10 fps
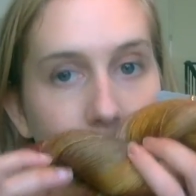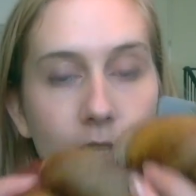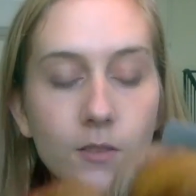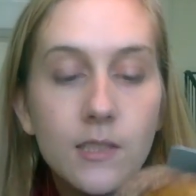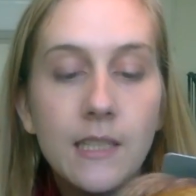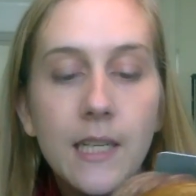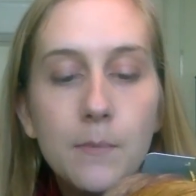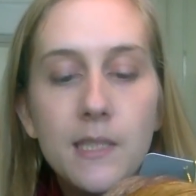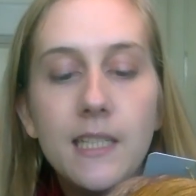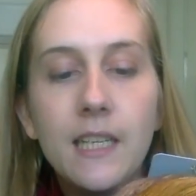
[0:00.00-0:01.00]
So it's an
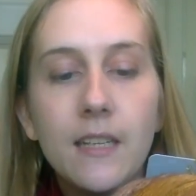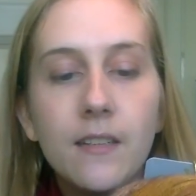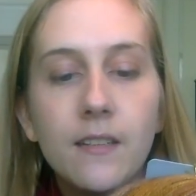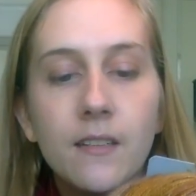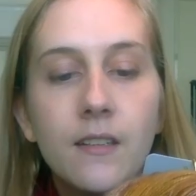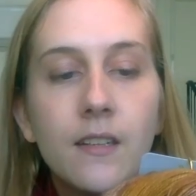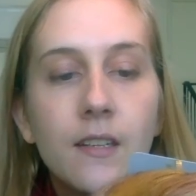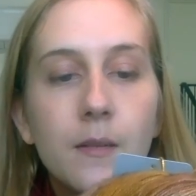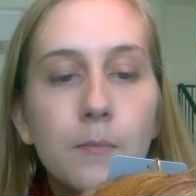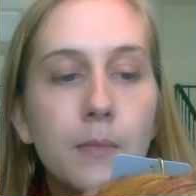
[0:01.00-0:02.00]
MCN
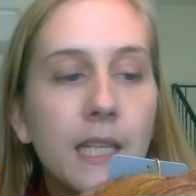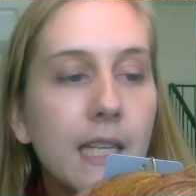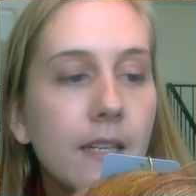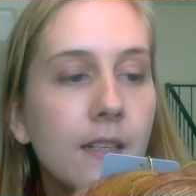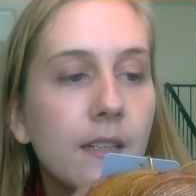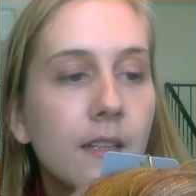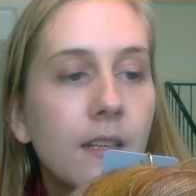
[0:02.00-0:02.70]
blend.